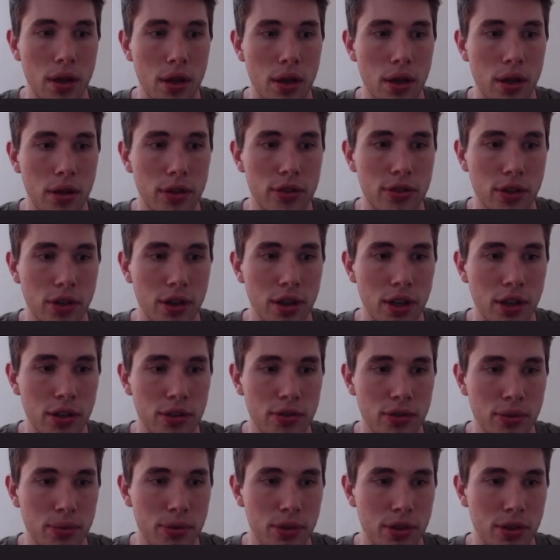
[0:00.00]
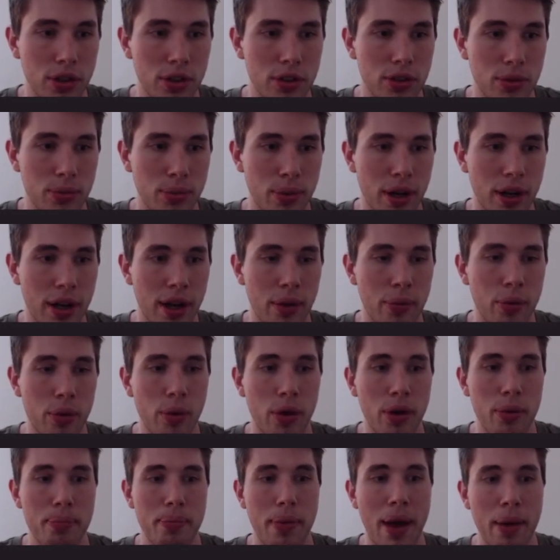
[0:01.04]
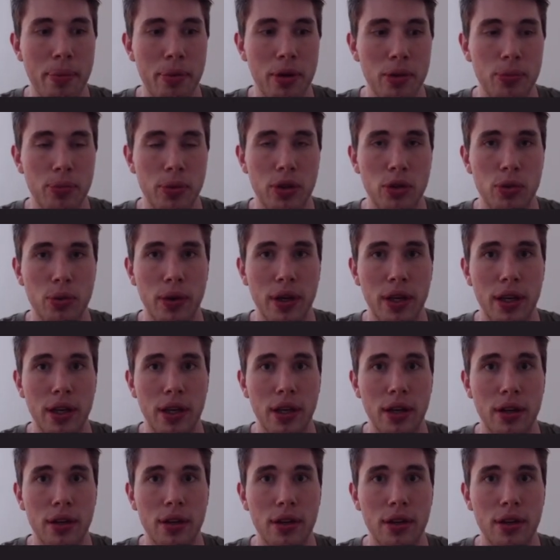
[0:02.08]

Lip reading: So it goes from 0 to 1, and we want to map it between